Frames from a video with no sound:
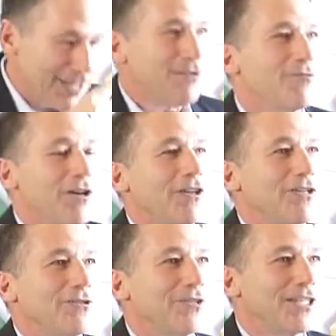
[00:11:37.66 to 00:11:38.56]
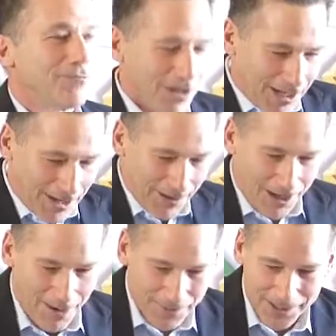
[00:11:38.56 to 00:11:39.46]
think we ought to do this, we ought to have a
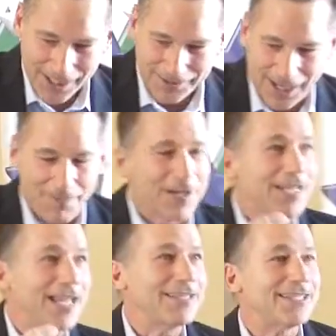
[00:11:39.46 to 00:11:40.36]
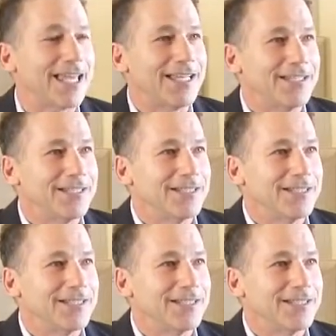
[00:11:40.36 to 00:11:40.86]
carbon tax, I'm against that,